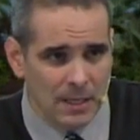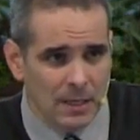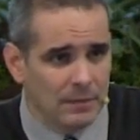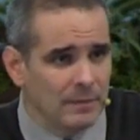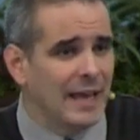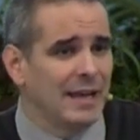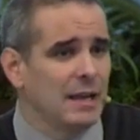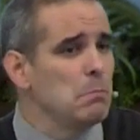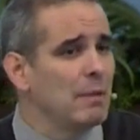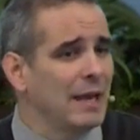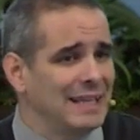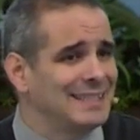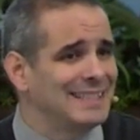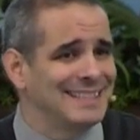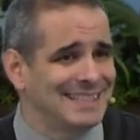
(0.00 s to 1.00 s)
then it
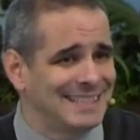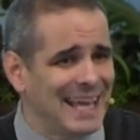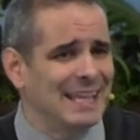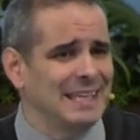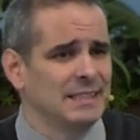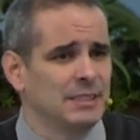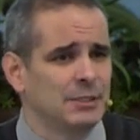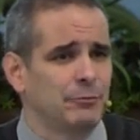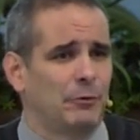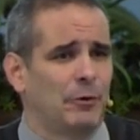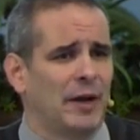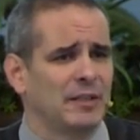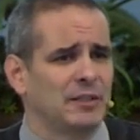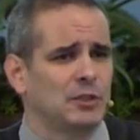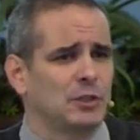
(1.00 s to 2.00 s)
makes sense for
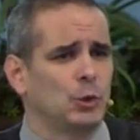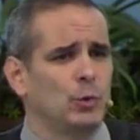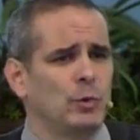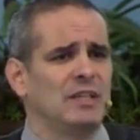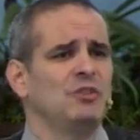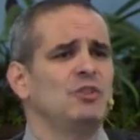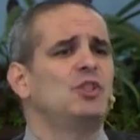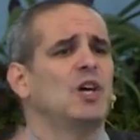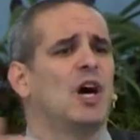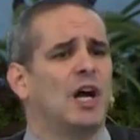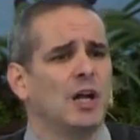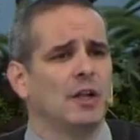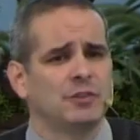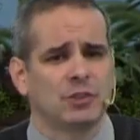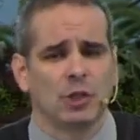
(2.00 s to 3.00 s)
us to
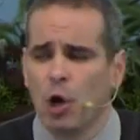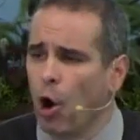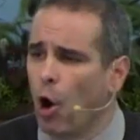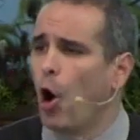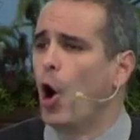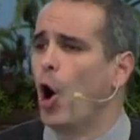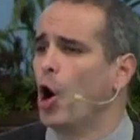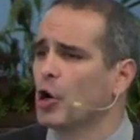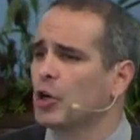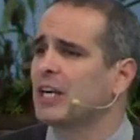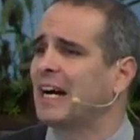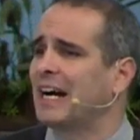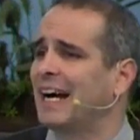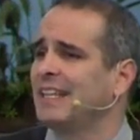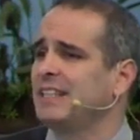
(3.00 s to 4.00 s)
indulge all
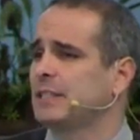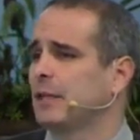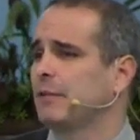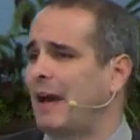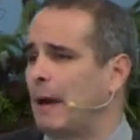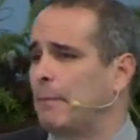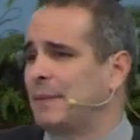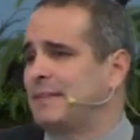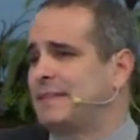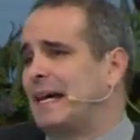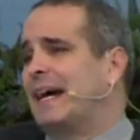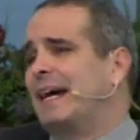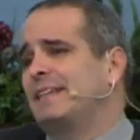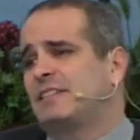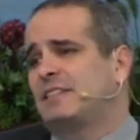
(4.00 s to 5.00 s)
kinds of
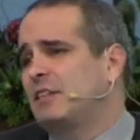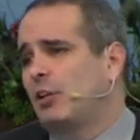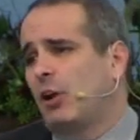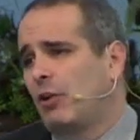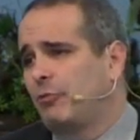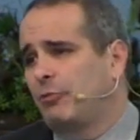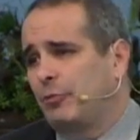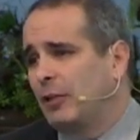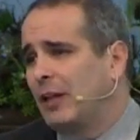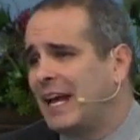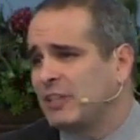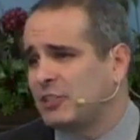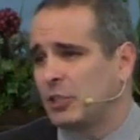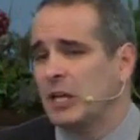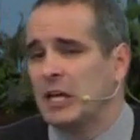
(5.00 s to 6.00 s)
appetites in our
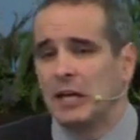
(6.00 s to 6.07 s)
flesh.